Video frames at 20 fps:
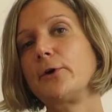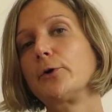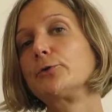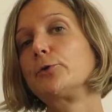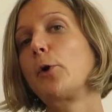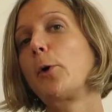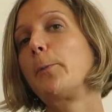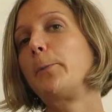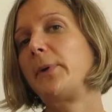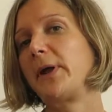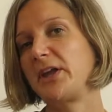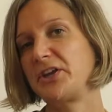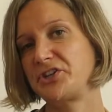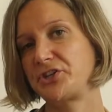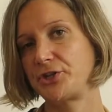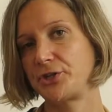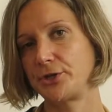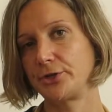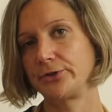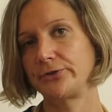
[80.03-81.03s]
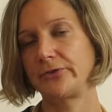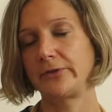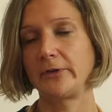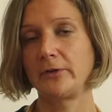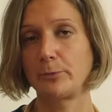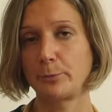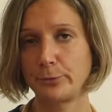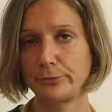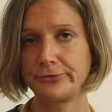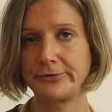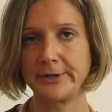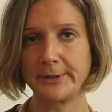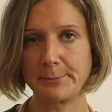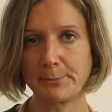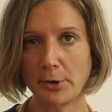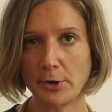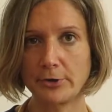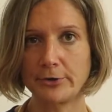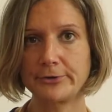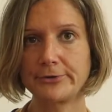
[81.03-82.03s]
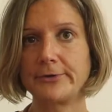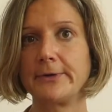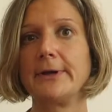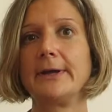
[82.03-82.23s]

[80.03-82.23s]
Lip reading: or your patient is putting more